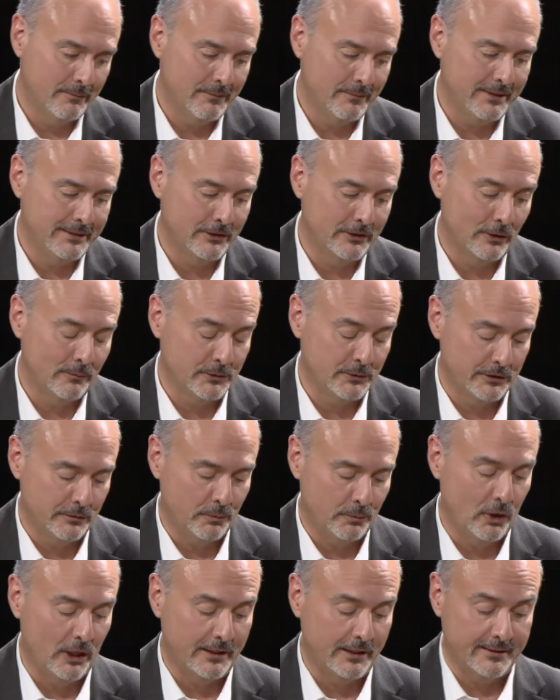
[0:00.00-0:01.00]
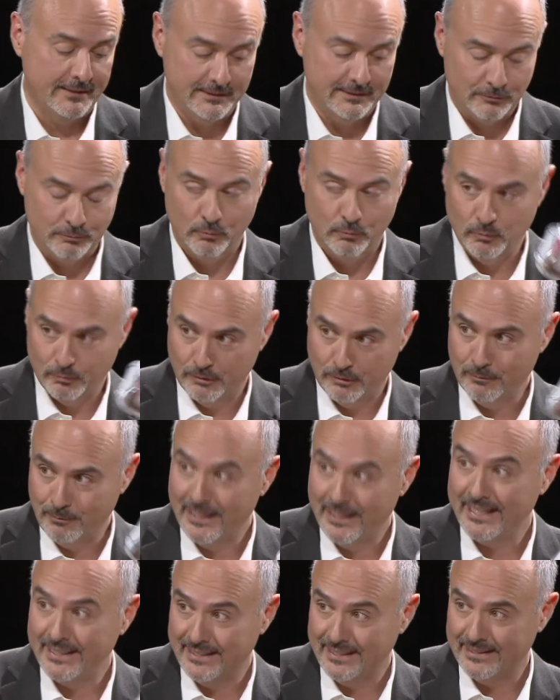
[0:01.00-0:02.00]
In terms of the product that's
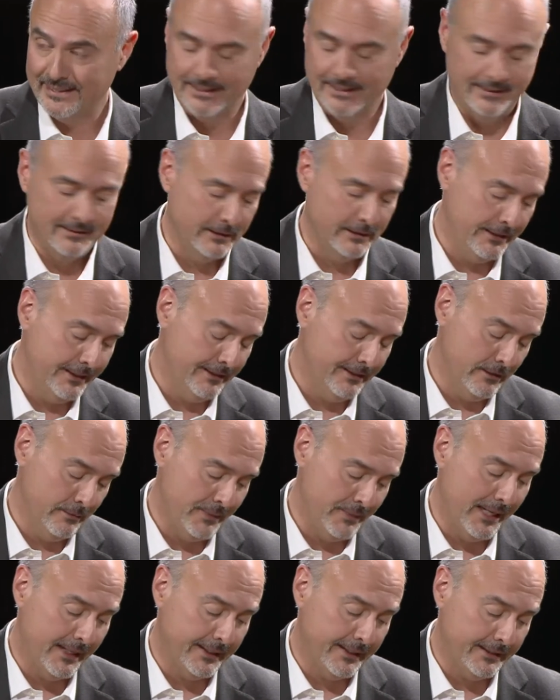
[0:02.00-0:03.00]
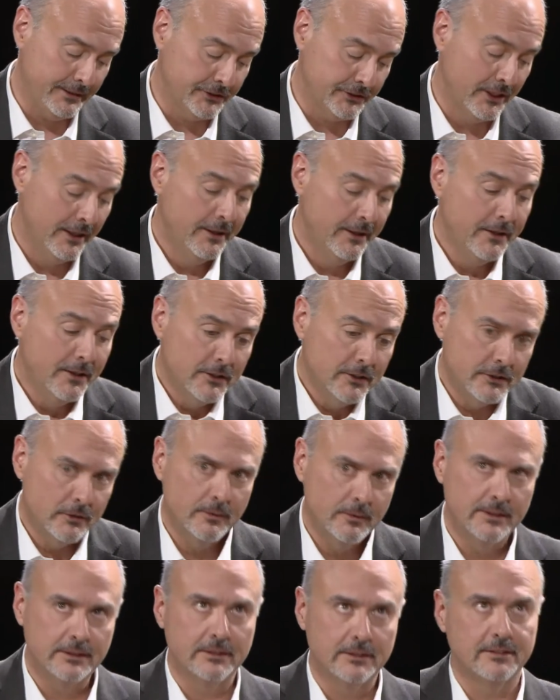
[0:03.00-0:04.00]
remaining in the package. So
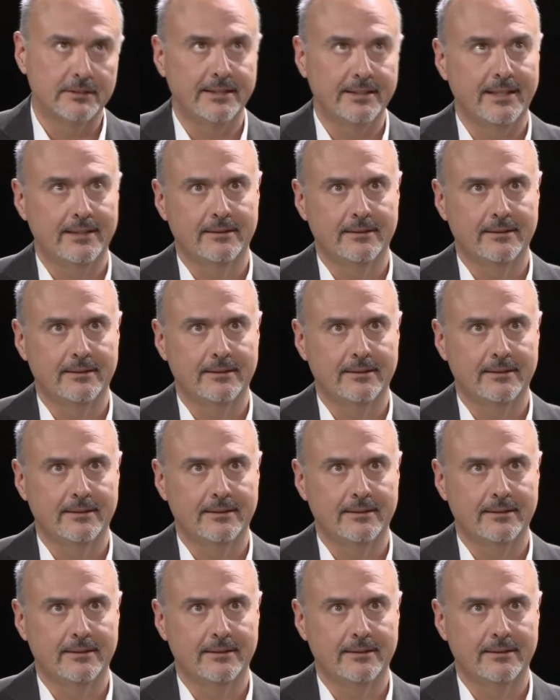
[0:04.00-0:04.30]
this is, again,